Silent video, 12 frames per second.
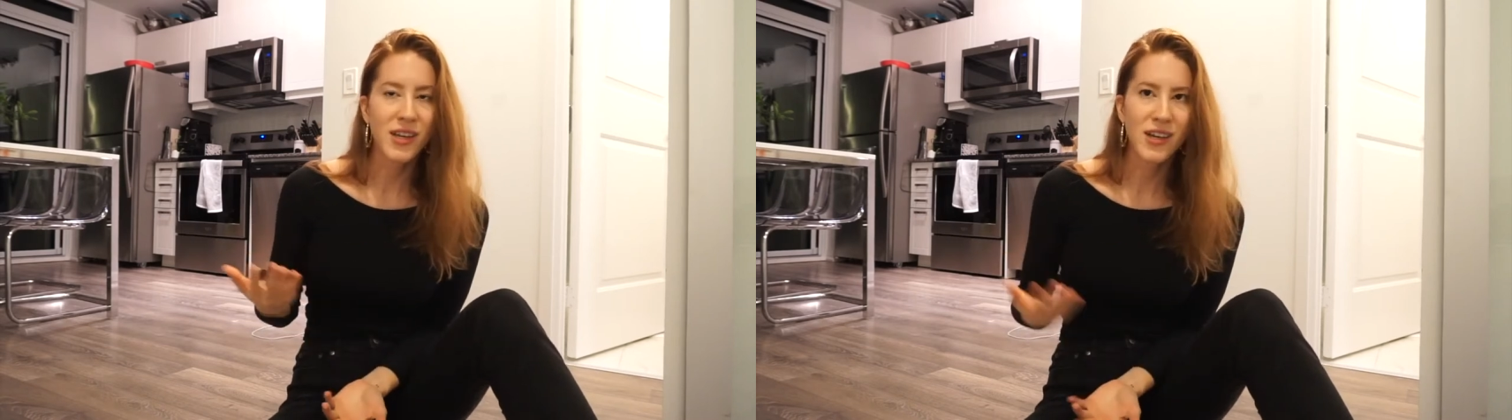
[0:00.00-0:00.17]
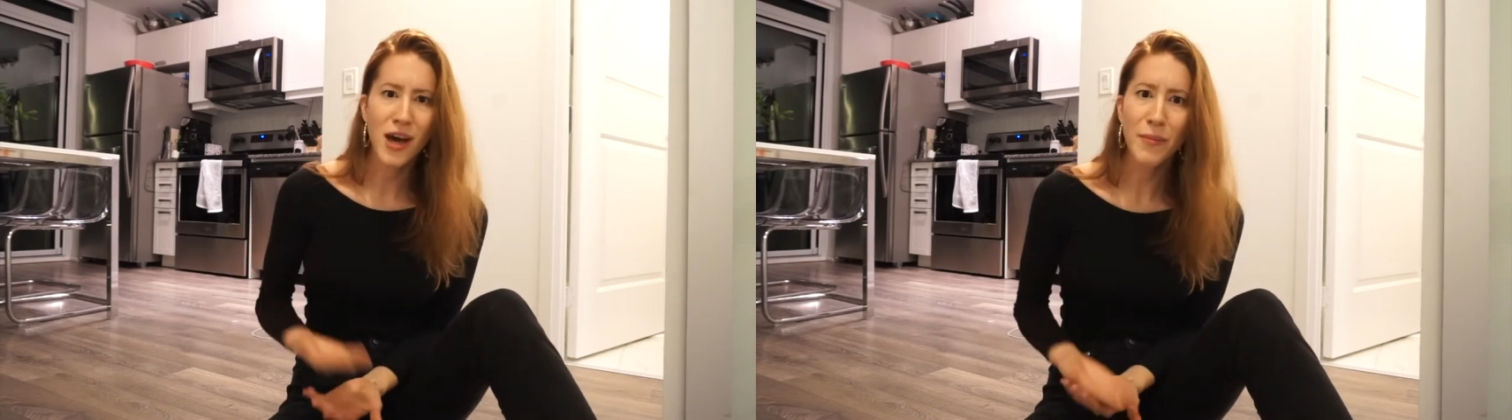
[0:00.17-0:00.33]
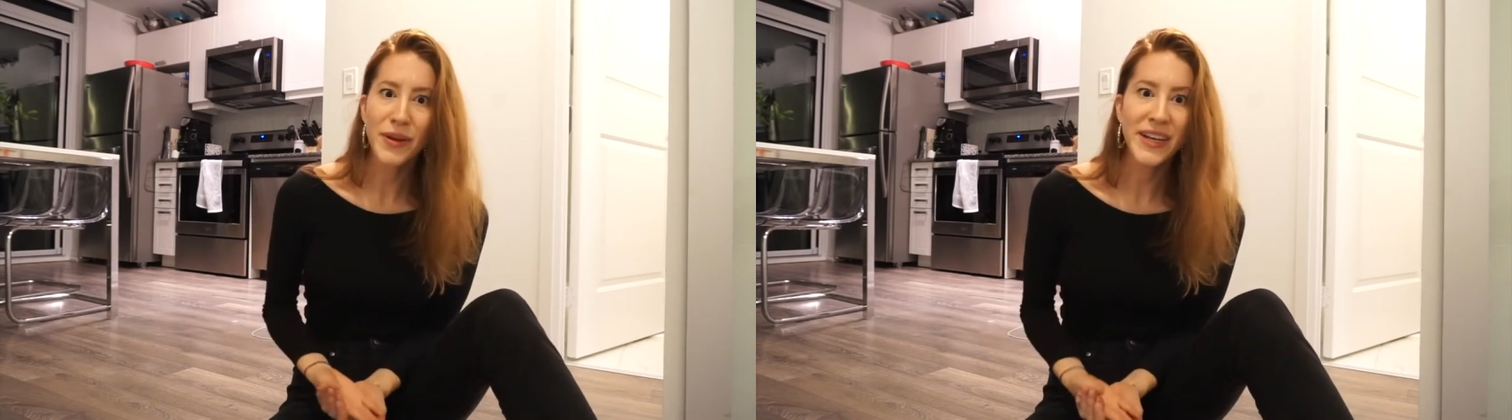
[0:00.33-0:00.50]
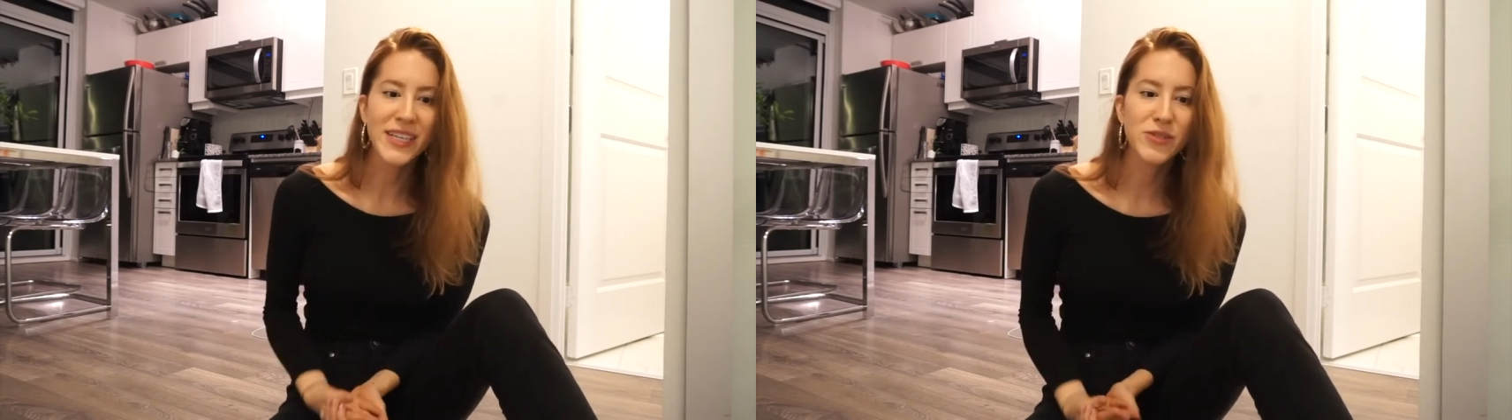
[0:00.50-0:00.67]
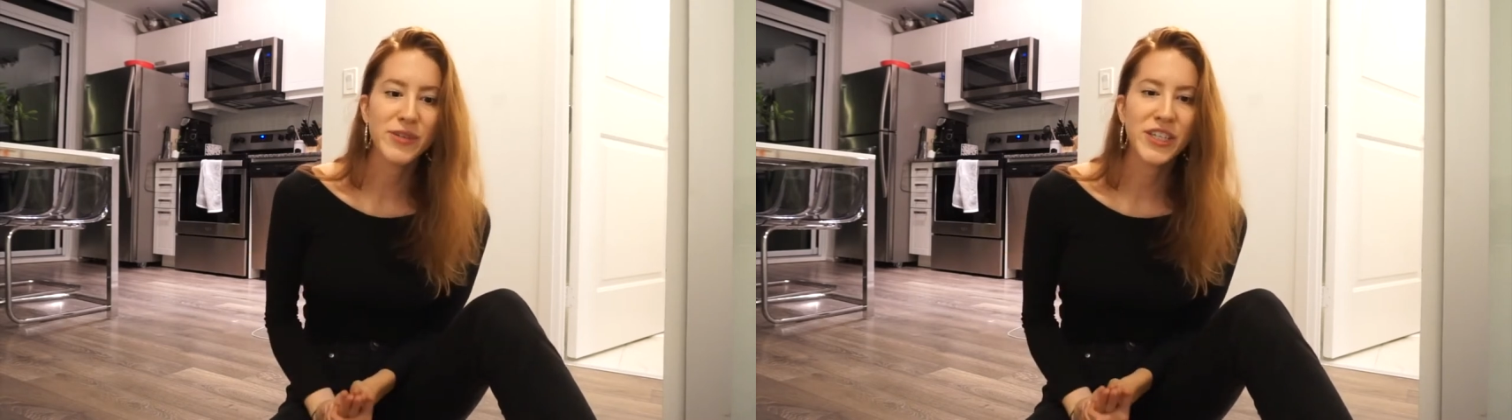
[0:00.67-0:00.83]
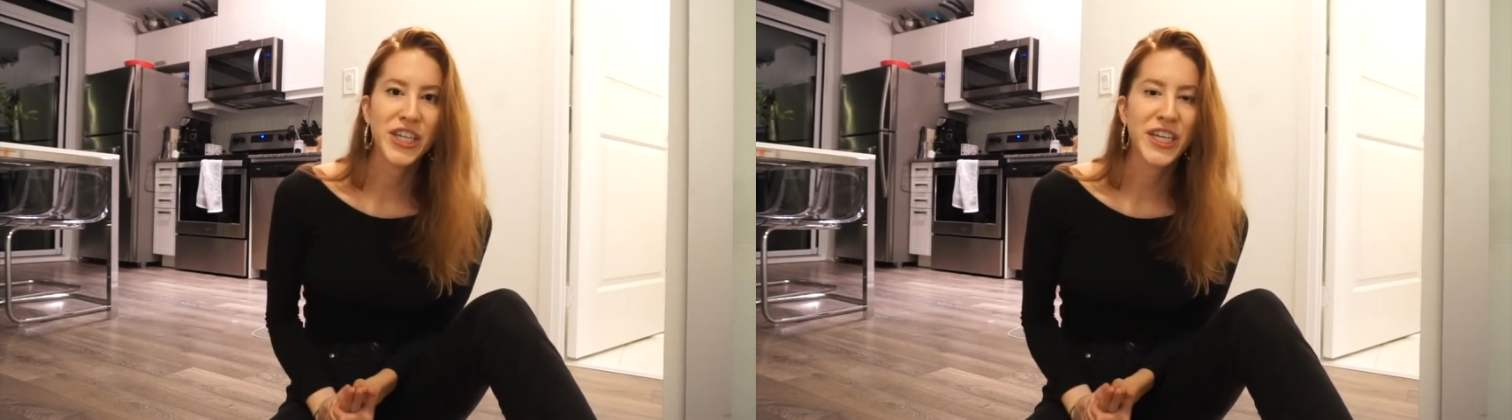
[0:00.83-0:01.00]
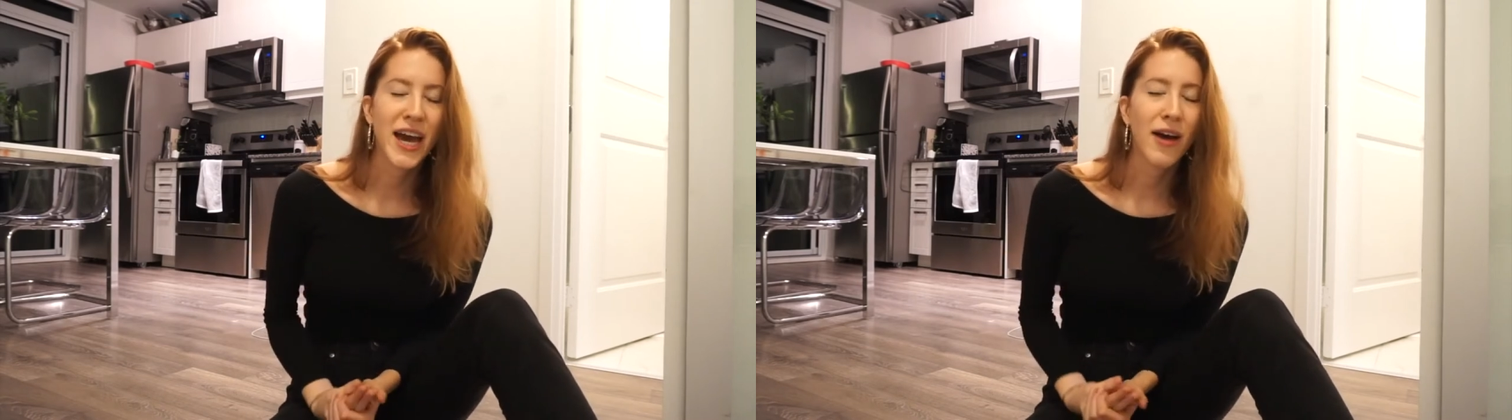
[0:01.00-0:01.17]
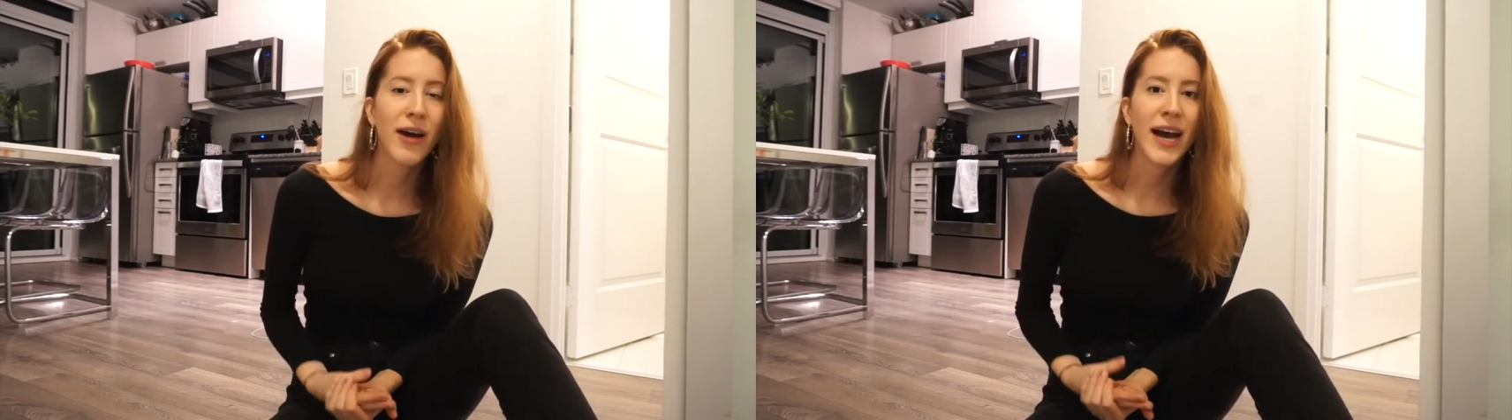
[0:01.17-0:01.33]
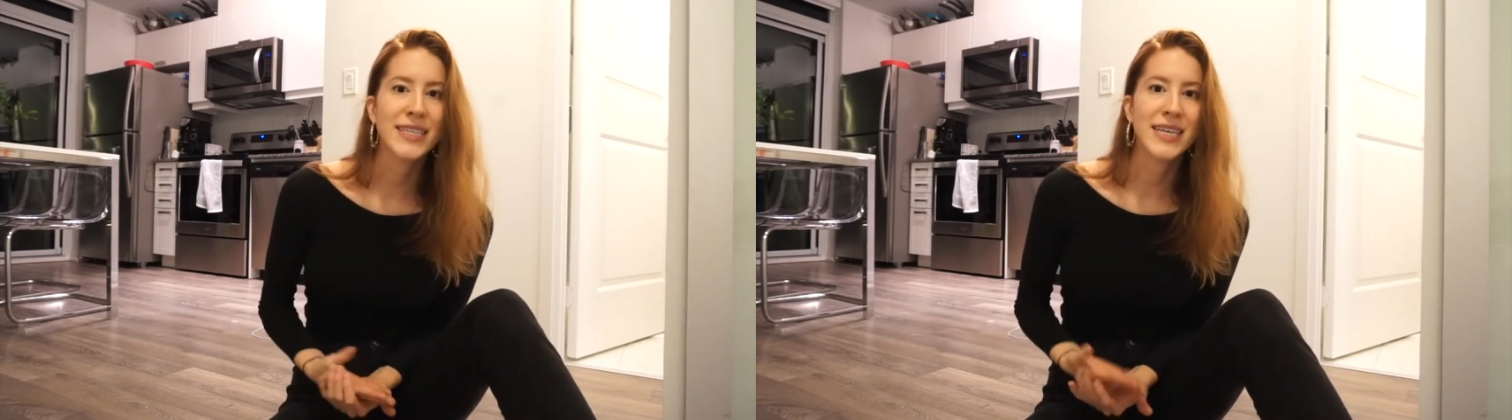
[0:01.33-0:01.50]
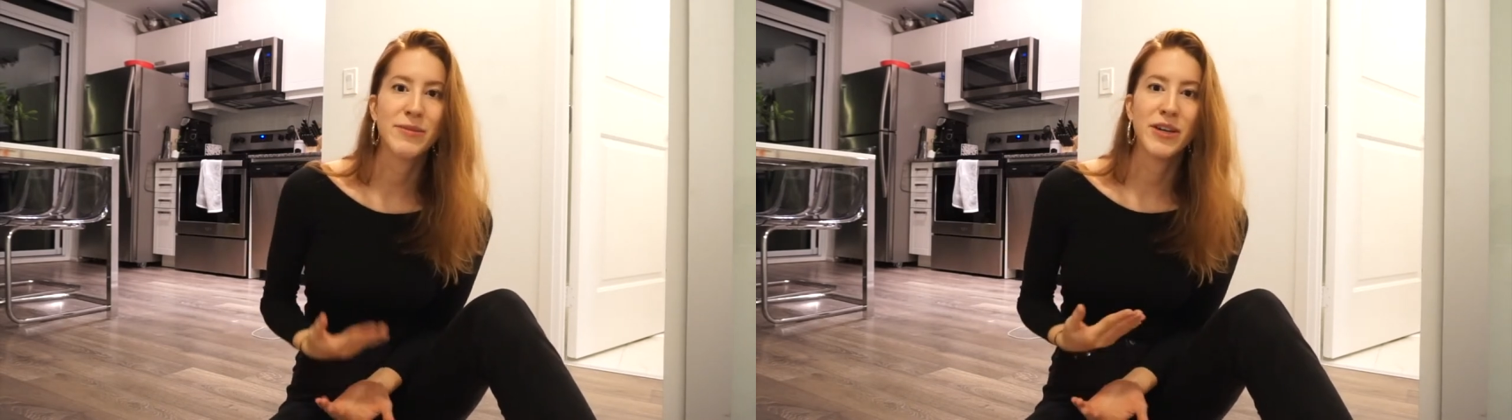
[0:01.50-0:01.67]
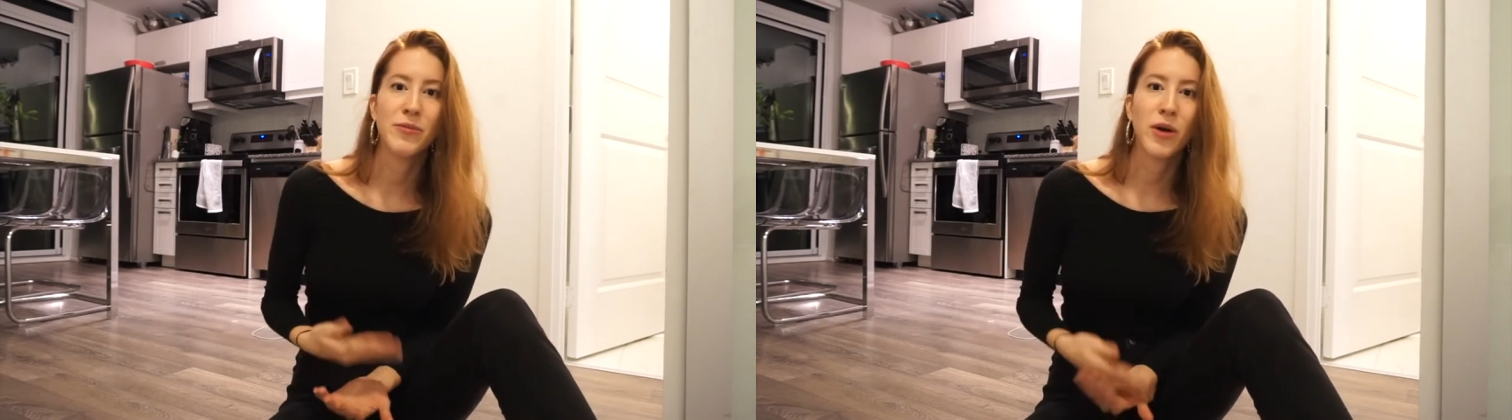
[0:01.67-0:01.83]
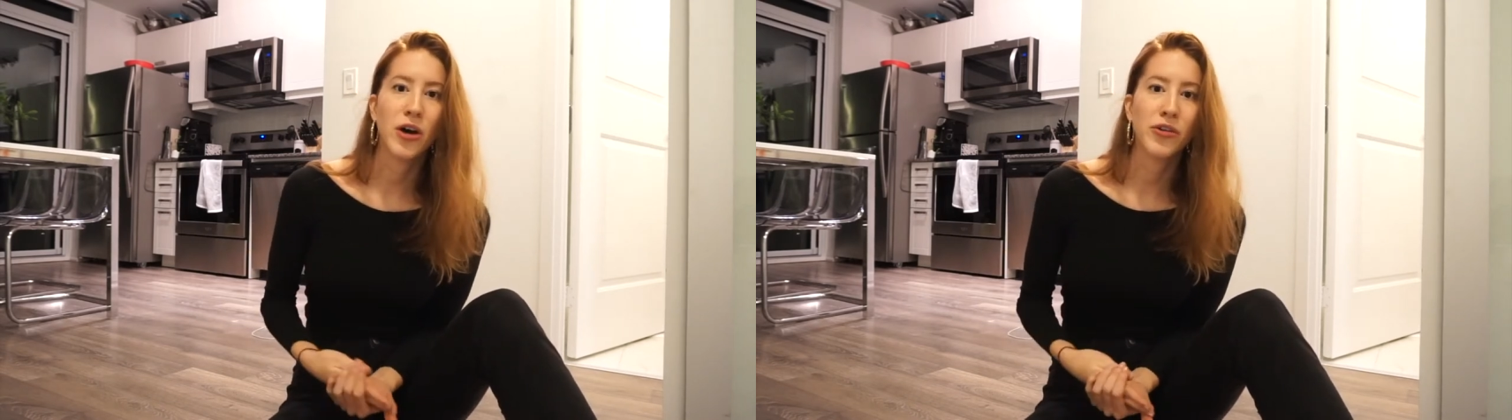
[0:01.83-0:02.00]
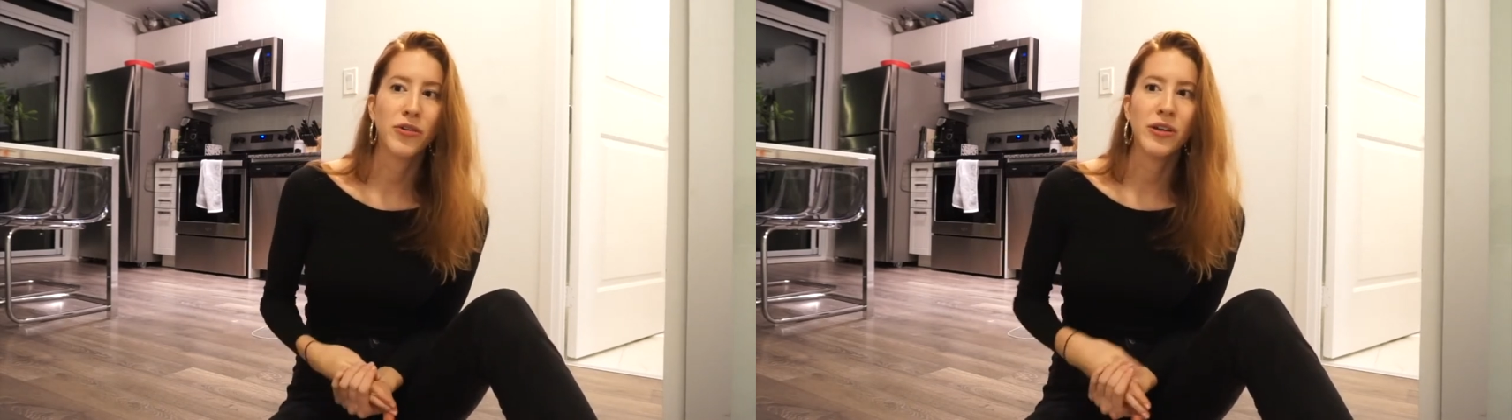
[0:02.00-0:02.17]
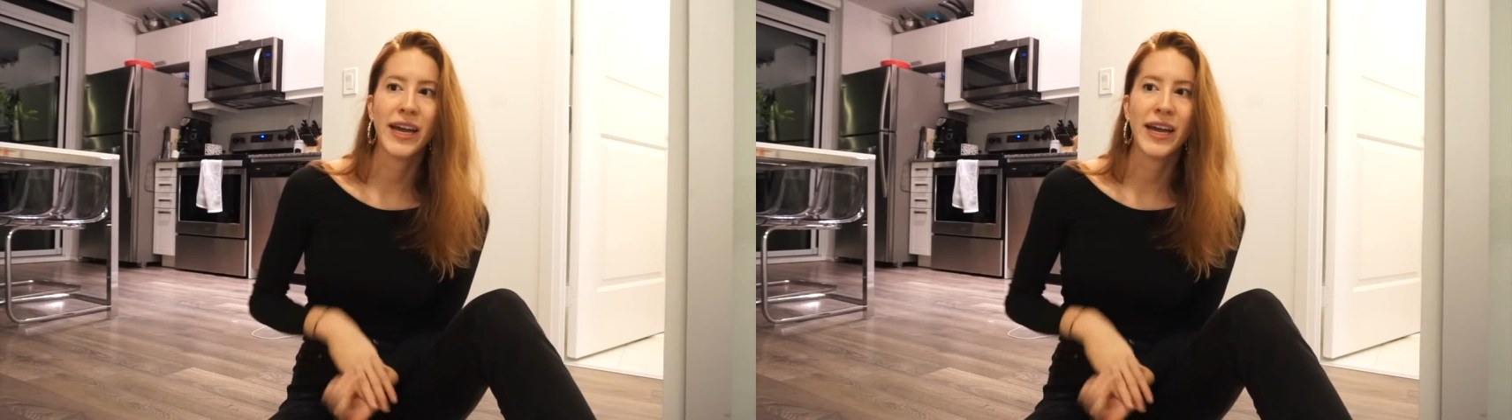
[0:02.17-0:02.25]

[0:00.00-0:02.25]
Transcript: companies reaching out, asking me to model.